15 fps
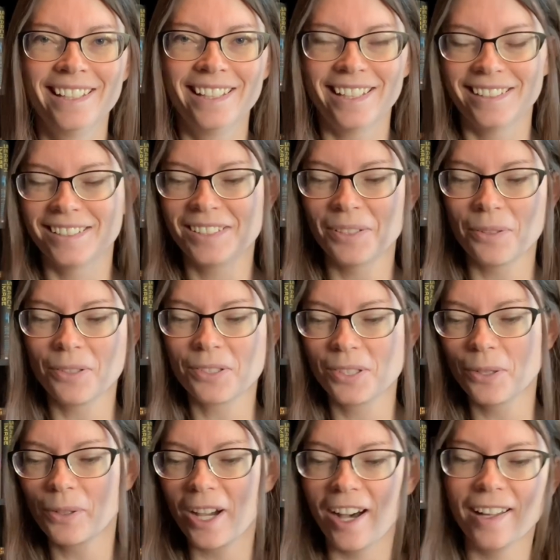And so there's
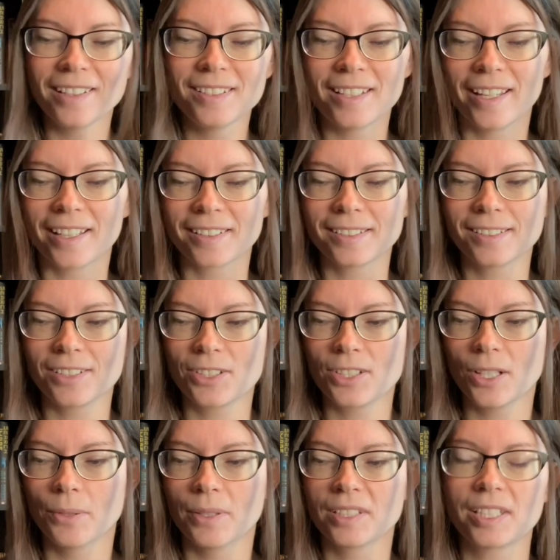no context to
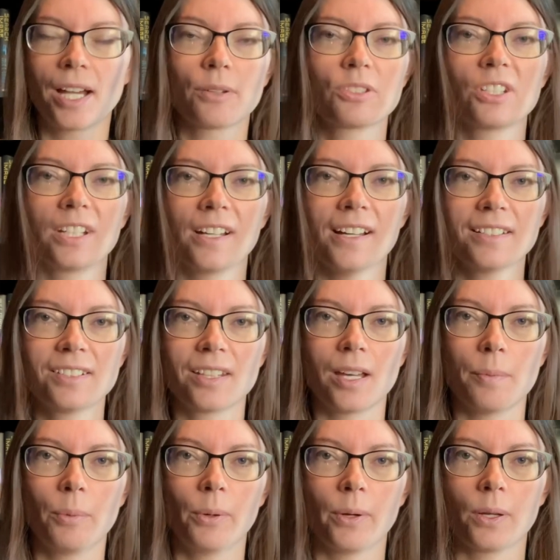show us how she got to
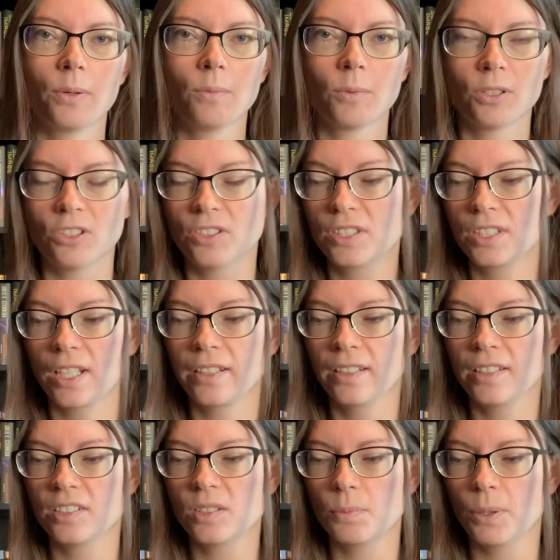that point. We're just
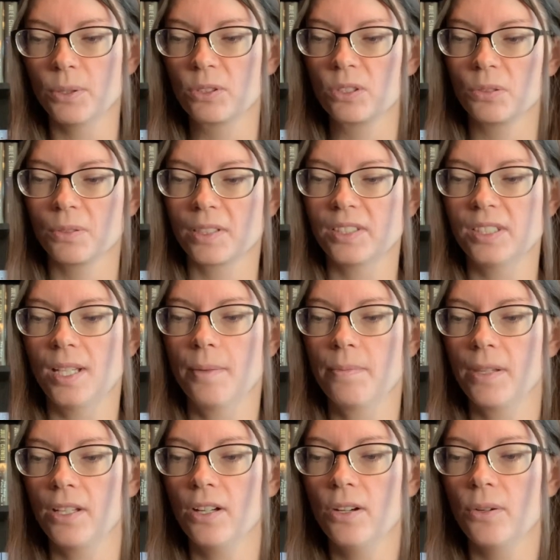suddenly supposed to accept
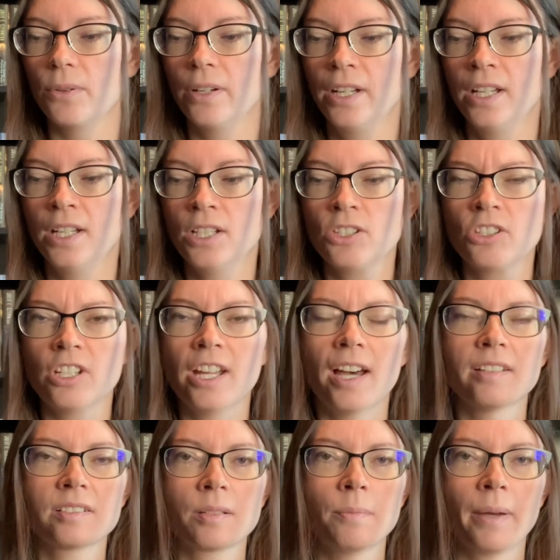that, oh, she
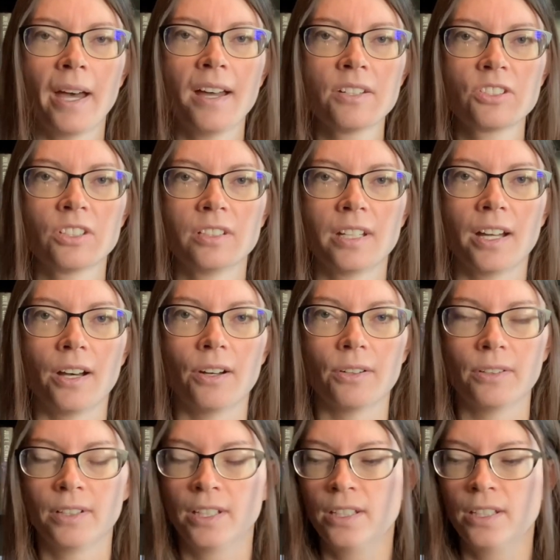has compassion now.